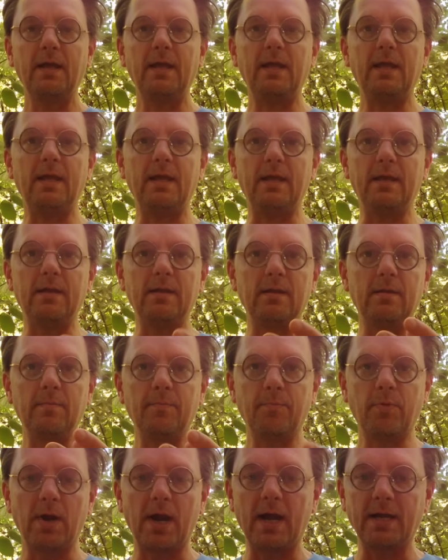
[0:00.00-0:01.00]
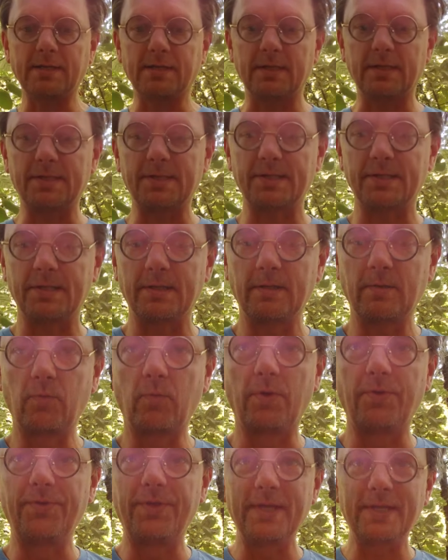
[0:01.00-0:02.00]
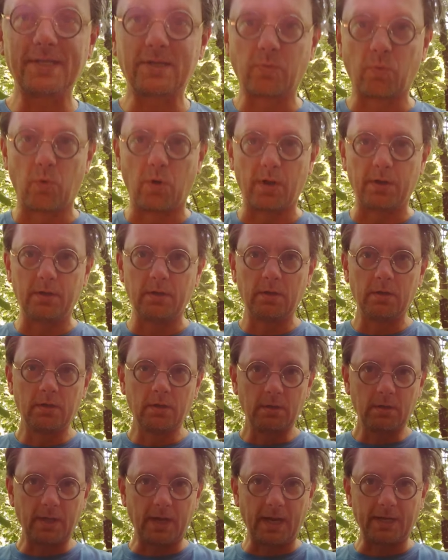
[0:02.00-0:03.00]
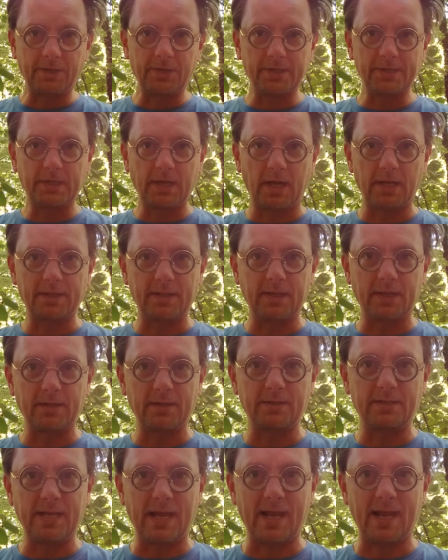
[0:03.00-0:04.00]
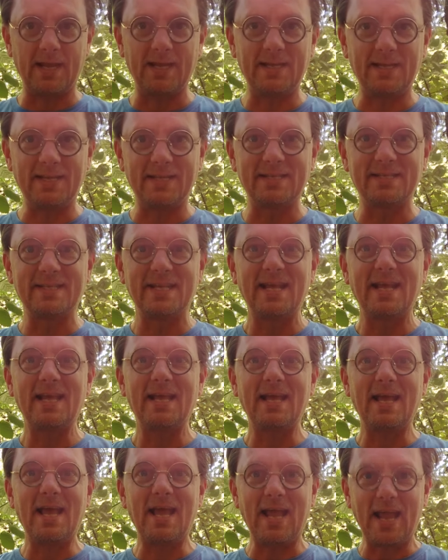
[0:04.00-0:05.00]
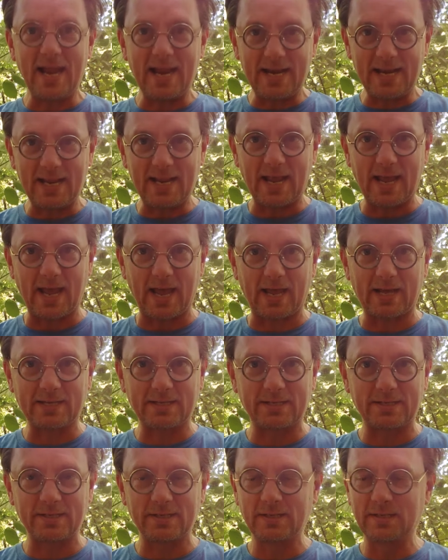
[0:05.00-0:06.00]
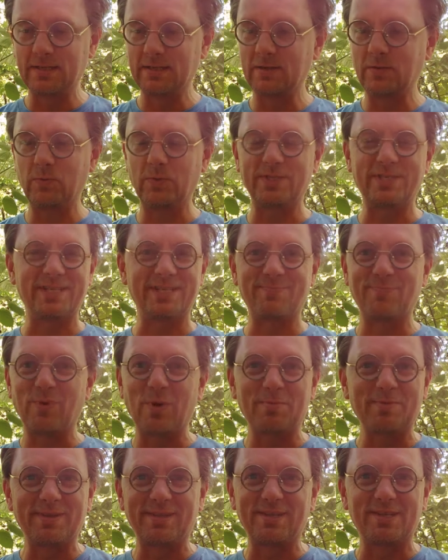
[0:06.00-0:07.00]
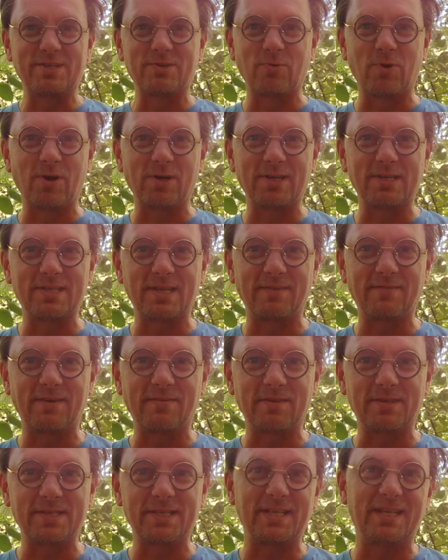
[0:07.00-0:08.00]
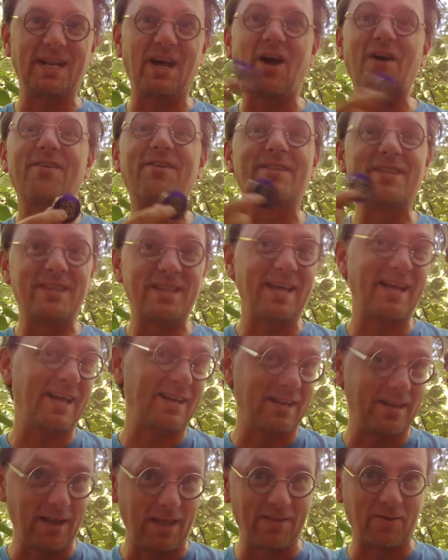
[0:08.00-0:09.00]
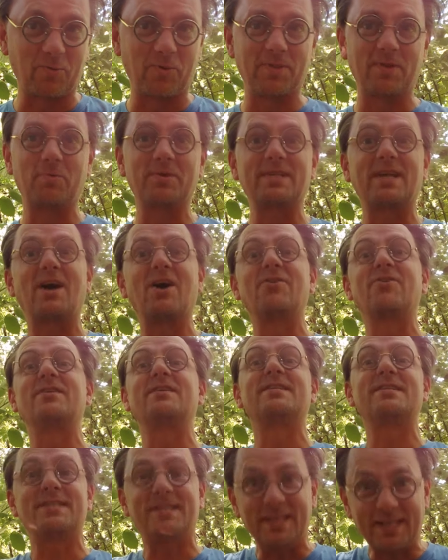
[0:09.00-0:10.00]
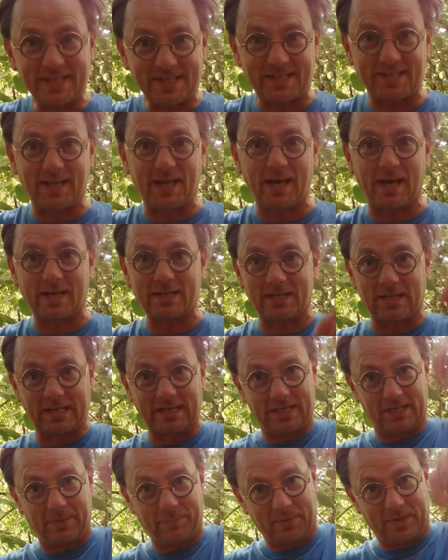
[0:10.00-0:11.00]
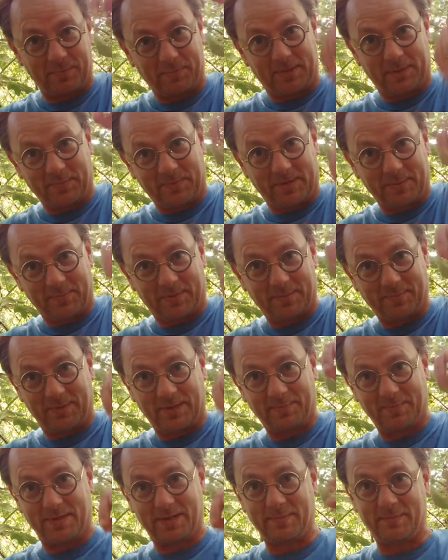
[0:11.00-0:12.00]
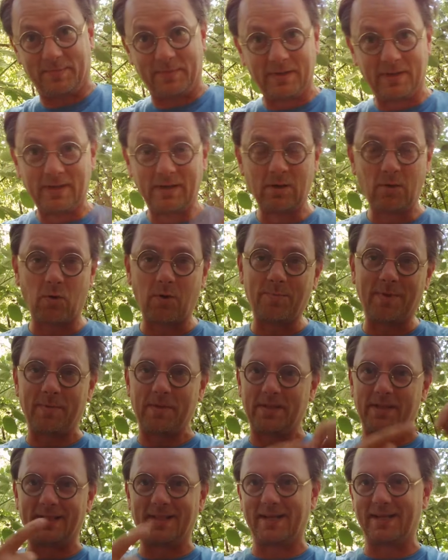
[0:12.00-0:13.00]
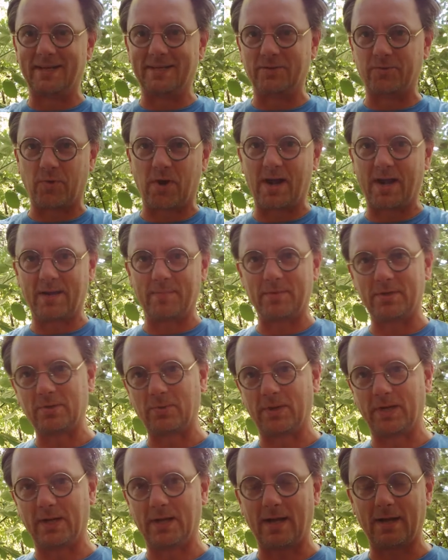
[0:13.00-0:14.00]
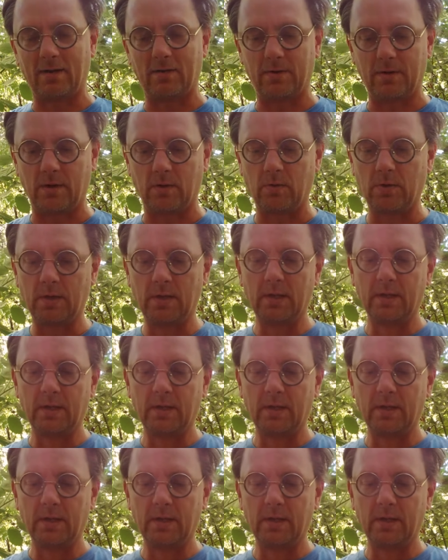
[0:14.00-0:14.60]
In practice, well, this one that I just got the other day is 80x, which is probably the strongest I've ever seen, other than they had another one that was 160x, like dip, dip, dip, dip, dip, dip, dip. Or maybe they let it dry in between, I don't know.